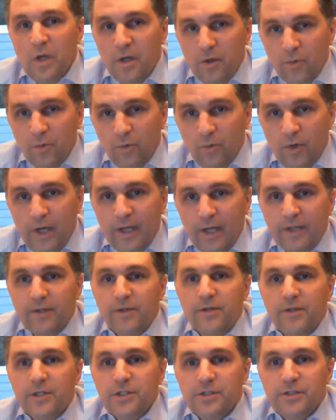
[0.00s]
Right.
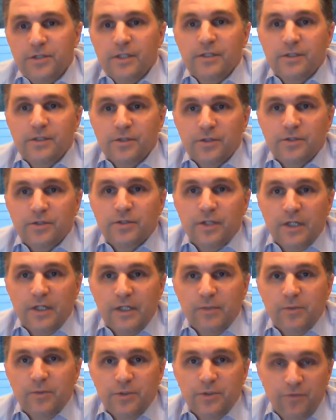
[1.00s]
This
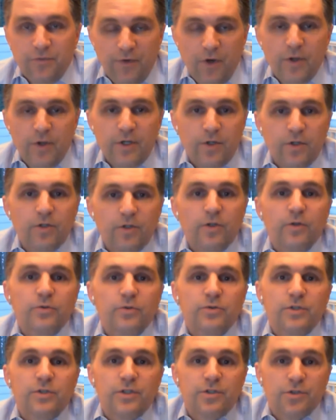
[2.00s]
was very good
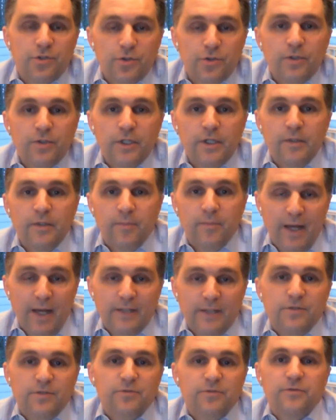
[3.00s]
news. It's a truly
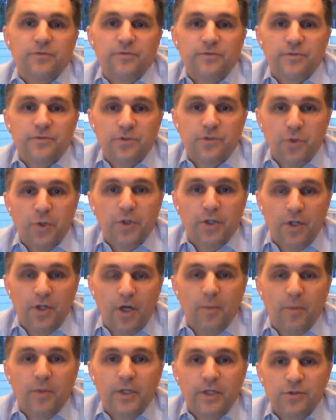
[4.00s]
massive soil
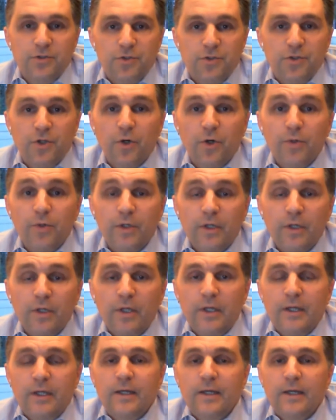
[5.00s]
anomaly, as you note,
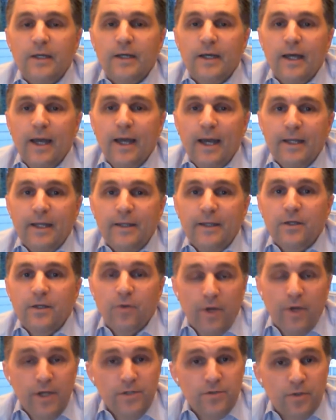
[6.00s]
and the
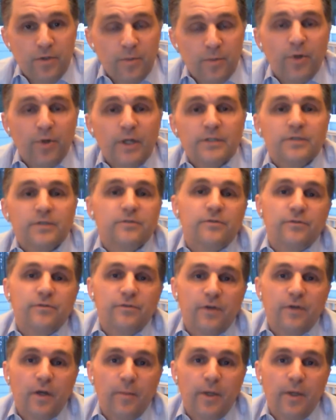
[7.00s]
grades are impressive.
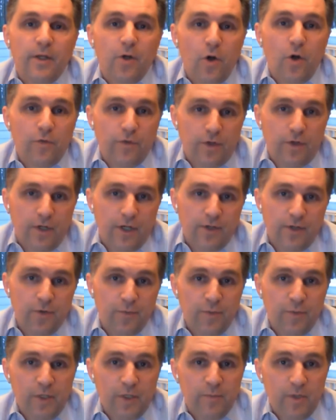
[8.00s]
I mean, over
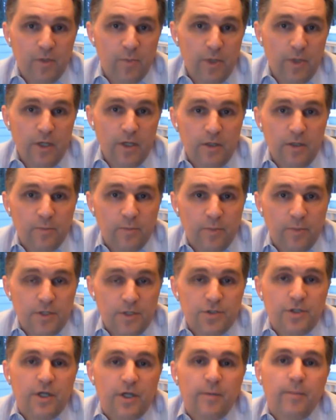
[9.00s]
100 ppb
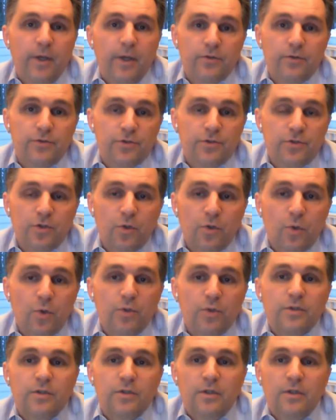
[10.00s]
PGM metals and gold,